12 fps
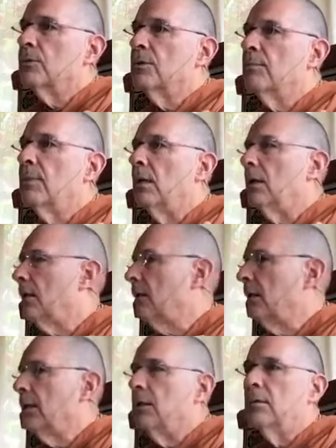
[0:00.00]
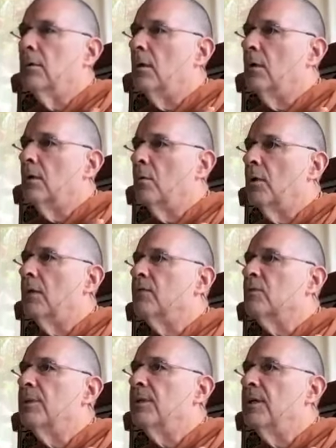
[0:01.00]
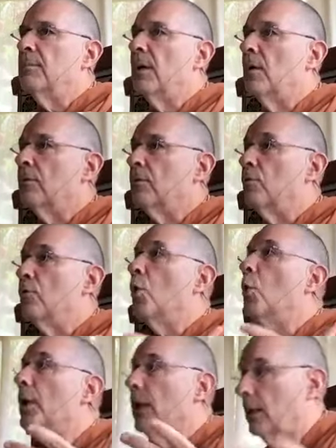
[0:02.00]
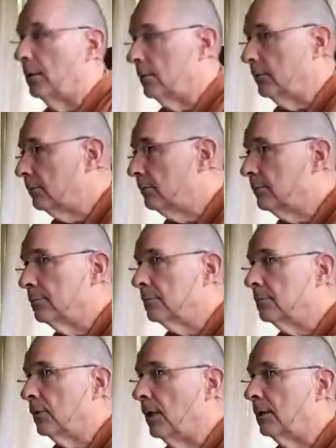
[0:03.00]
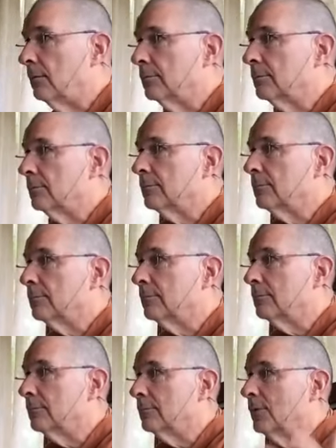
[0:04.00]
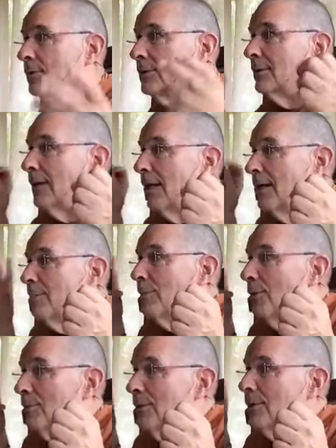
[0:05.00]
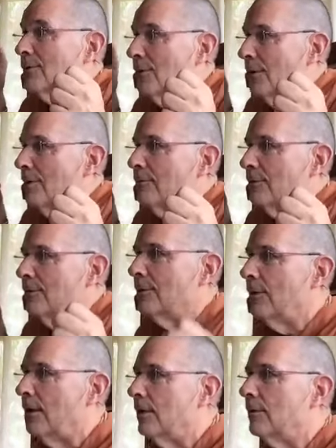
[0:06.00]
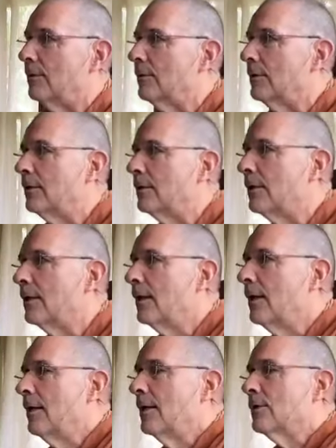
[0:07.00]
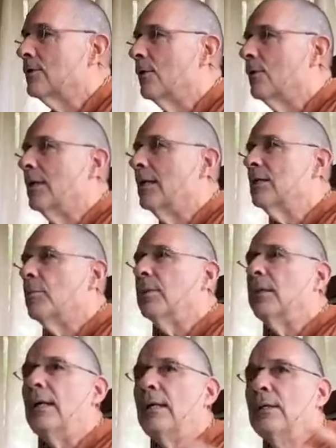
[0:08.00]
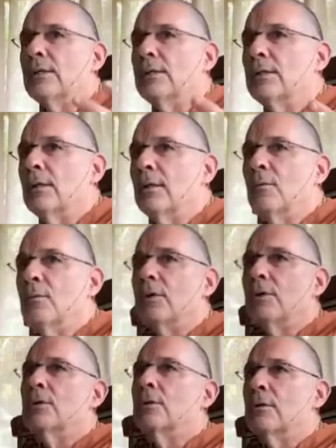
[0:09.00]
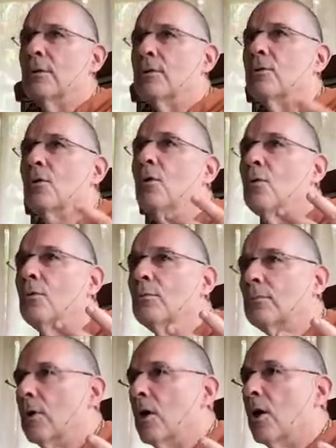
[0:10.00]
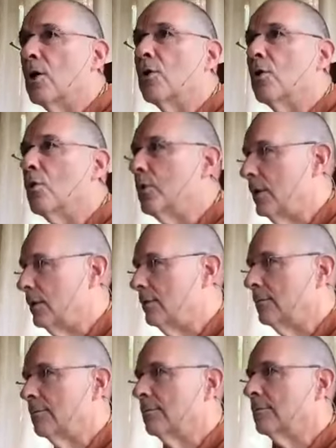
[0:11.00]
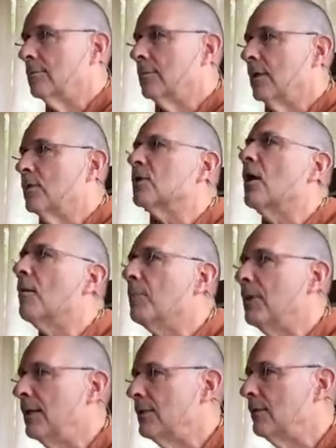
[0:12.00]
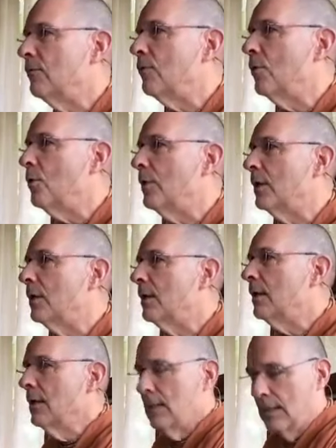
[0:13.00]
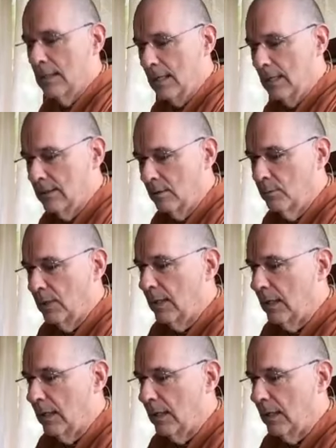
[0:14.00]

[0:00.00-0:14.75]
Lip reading: symbolically a way of speaking about knowing, right? The light bulb goes off in your head, right? So it's a place in which there's no unknowing. There's comprehensive knowing. Sometimes